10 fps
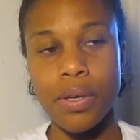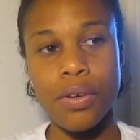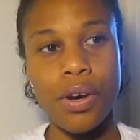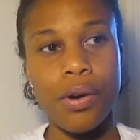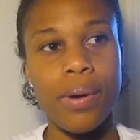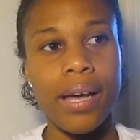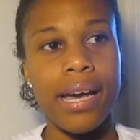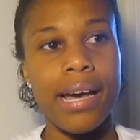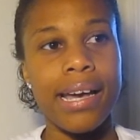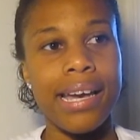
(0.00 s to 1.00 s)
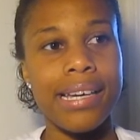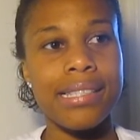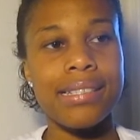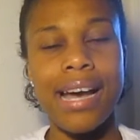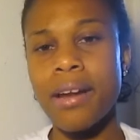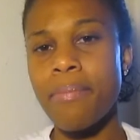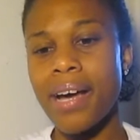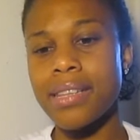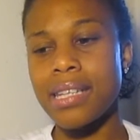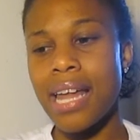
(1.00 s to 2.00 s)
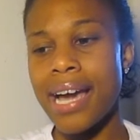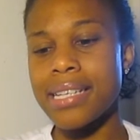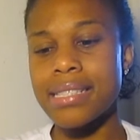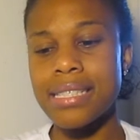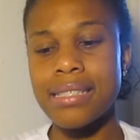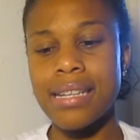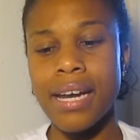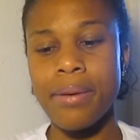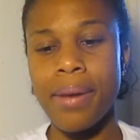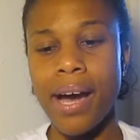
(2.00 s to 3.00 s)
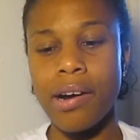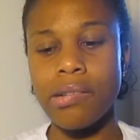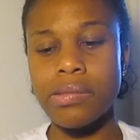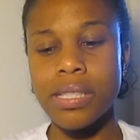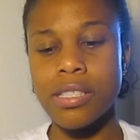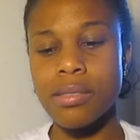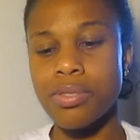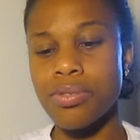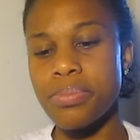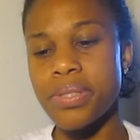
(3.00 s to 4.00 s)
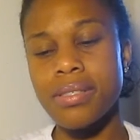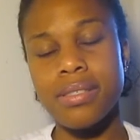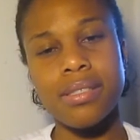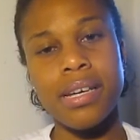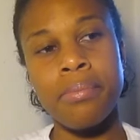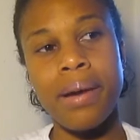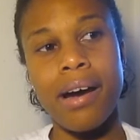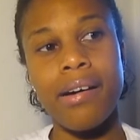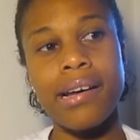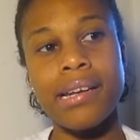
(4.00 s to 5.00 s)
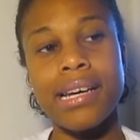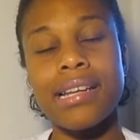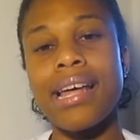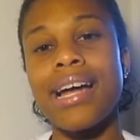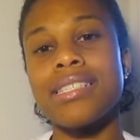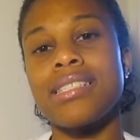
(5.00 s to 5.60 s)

You know, it's not about the likes, it's not about the subscriptions, it's not about none of that.